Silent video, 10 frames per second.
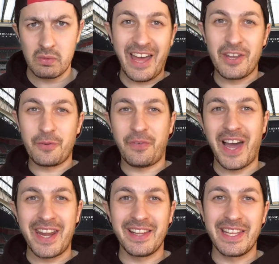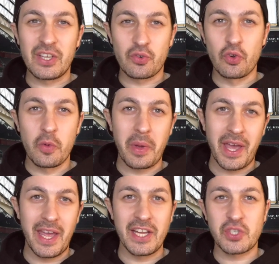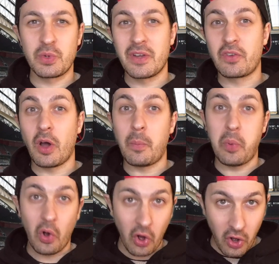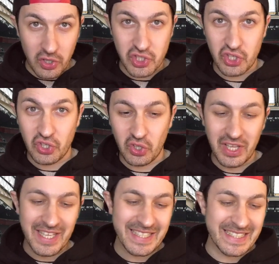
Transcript: And finally, Group H, we have got Portugal,